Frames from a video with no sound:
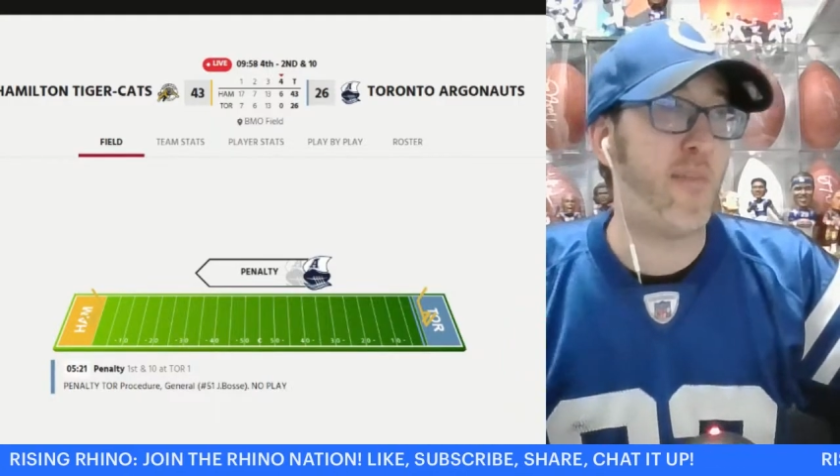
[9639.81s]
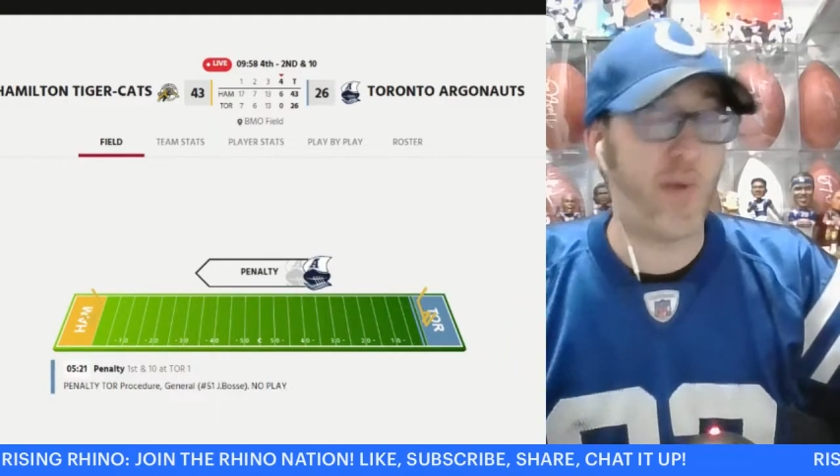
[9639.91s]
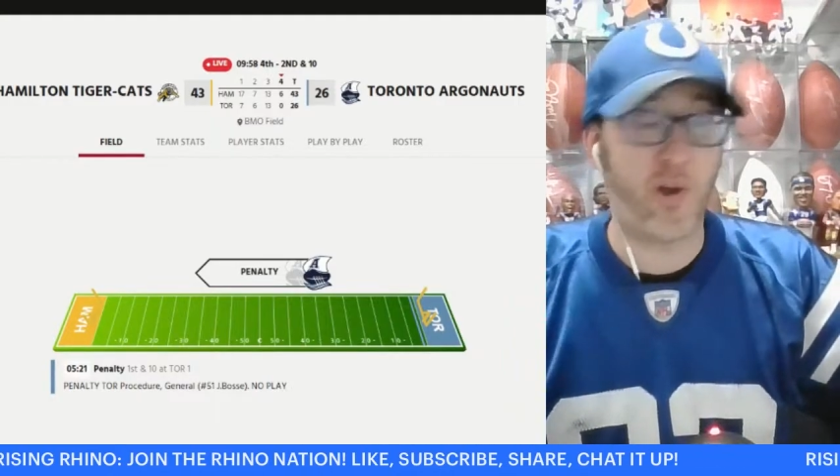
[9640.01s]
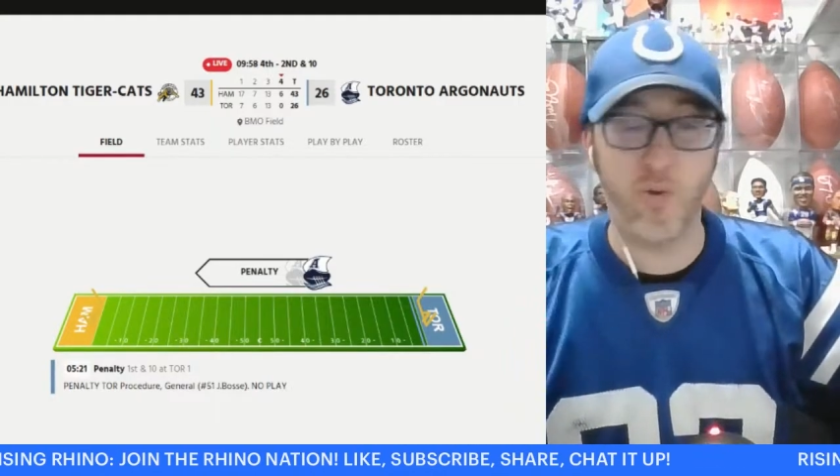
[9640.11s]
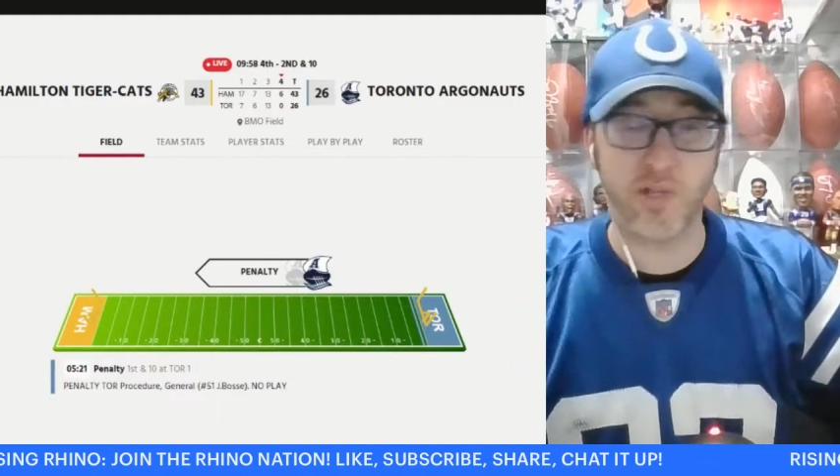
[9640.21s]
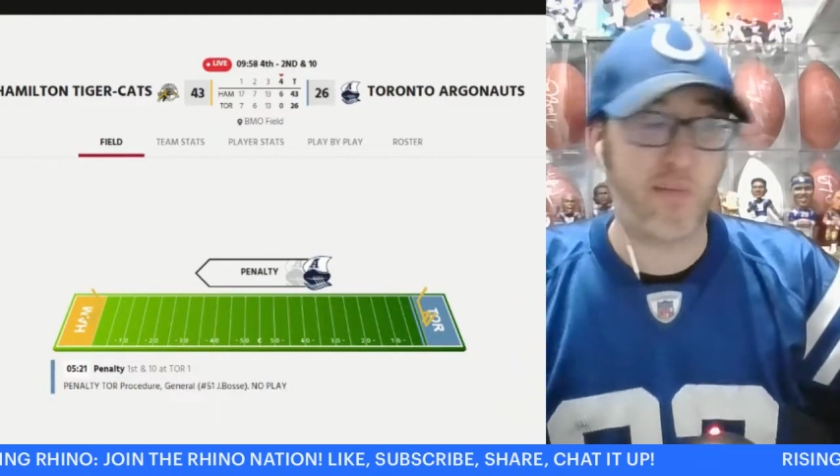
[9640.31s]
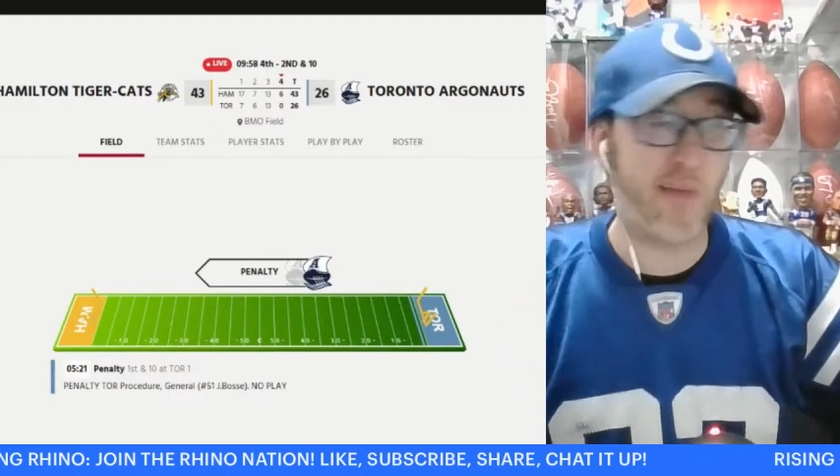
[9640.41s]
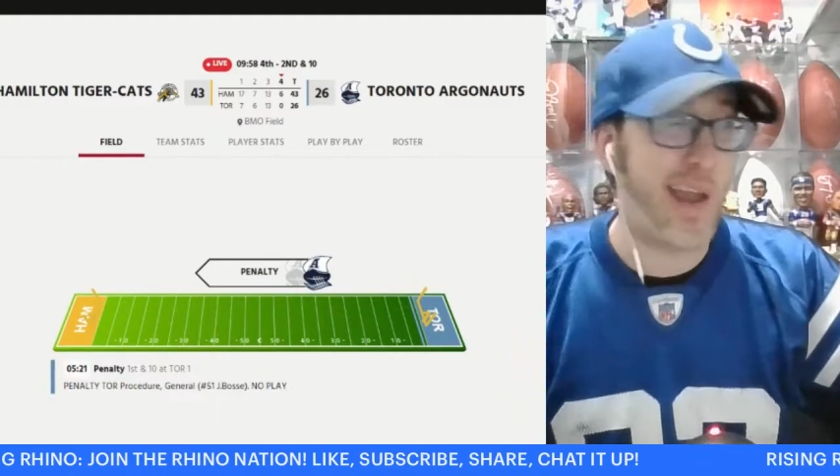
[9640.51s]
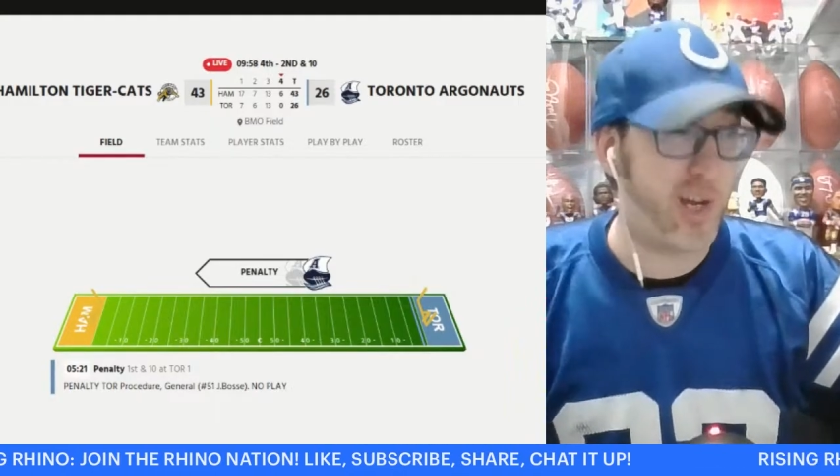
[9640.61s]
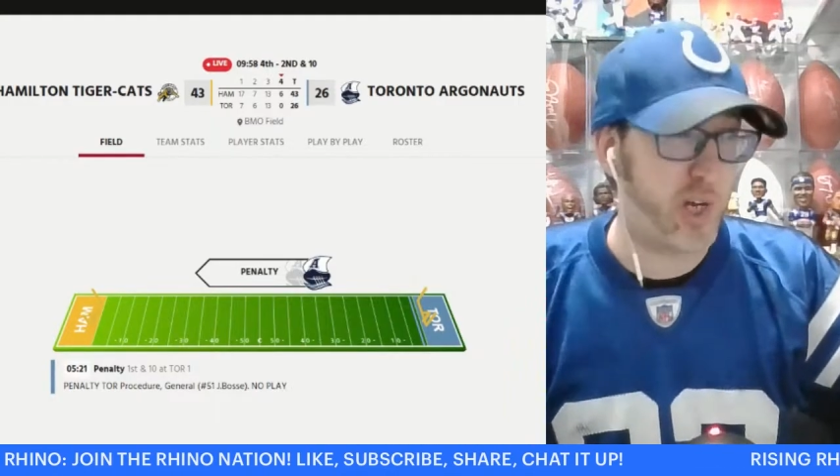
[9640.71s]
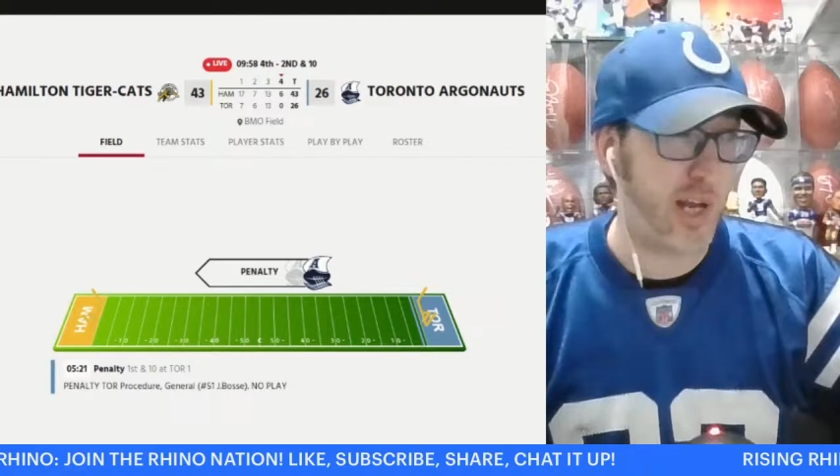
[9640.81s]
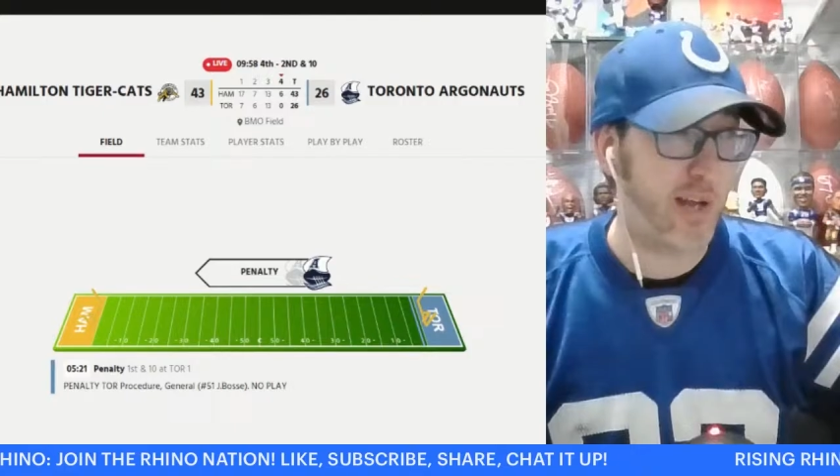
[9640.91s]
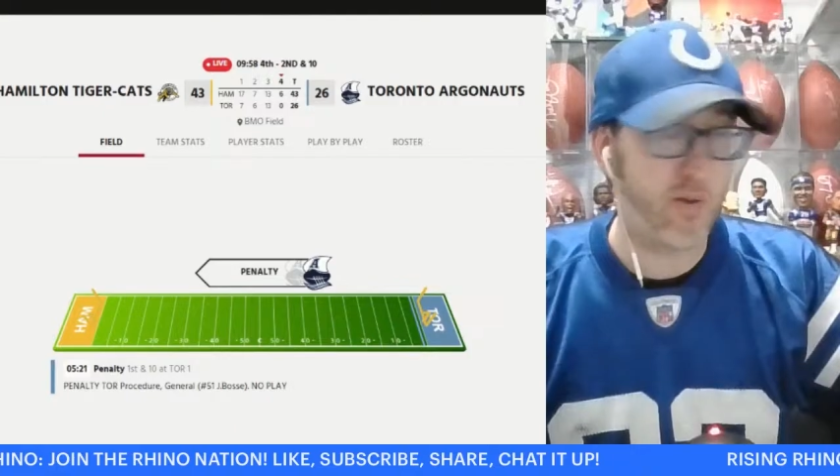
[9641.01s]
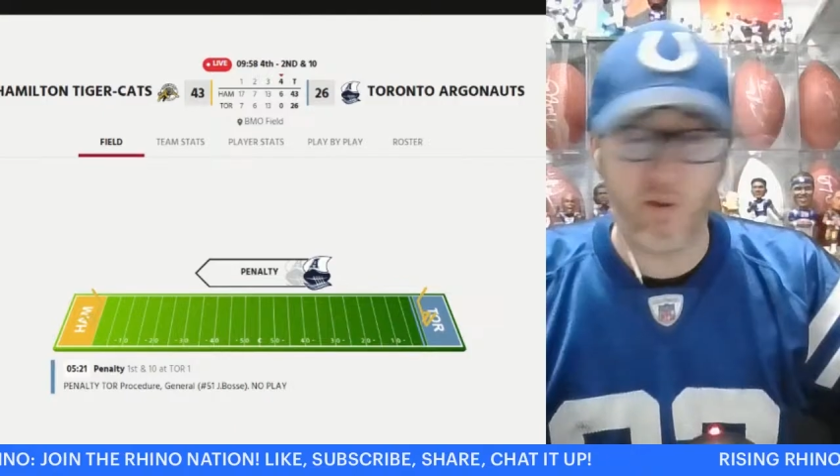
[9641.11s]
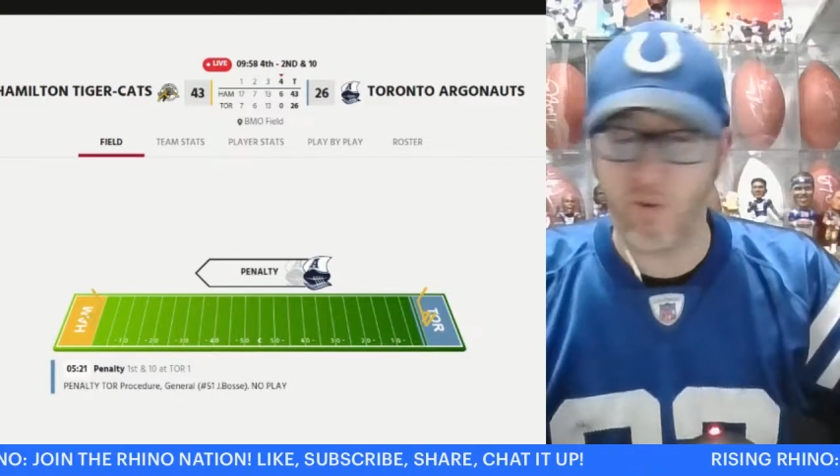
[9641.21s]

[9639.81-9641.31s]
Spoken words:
but who is he managing?